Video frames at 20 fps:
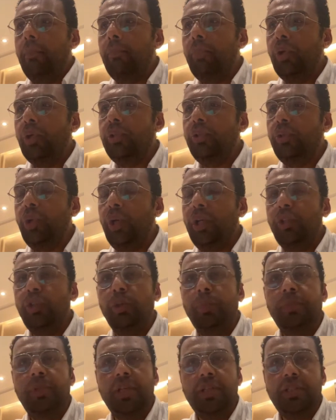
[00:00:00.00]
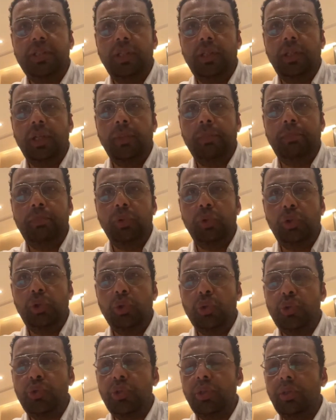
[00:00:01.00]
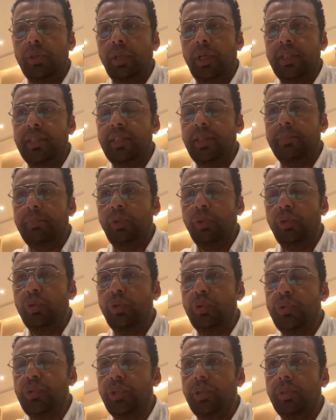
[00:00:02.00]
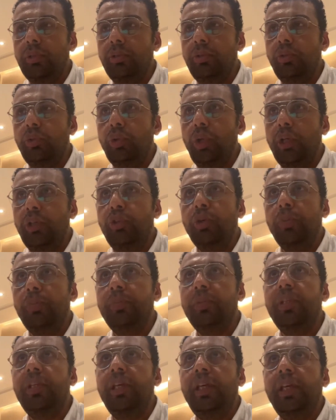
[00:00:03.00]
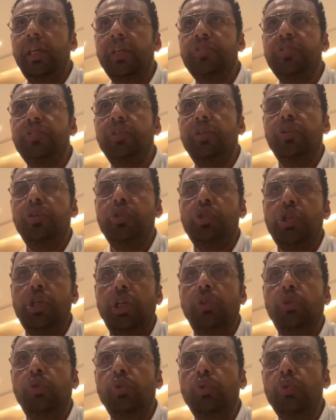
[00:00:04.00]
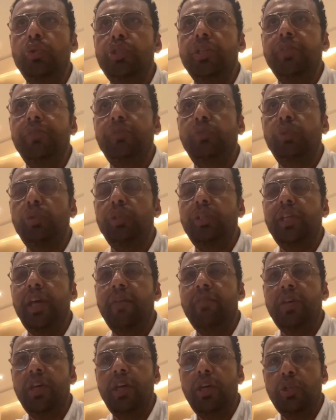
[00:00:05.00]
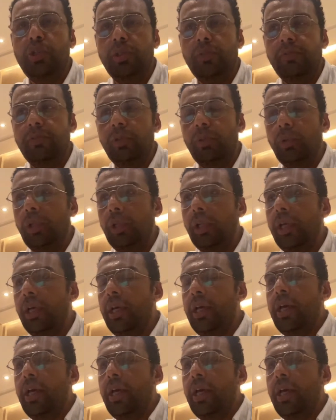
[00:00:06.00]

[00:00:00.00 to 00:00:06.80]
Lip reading: But to adopt this in a producer, as a producer, to adopt the strategy to shift to the aviation fuel,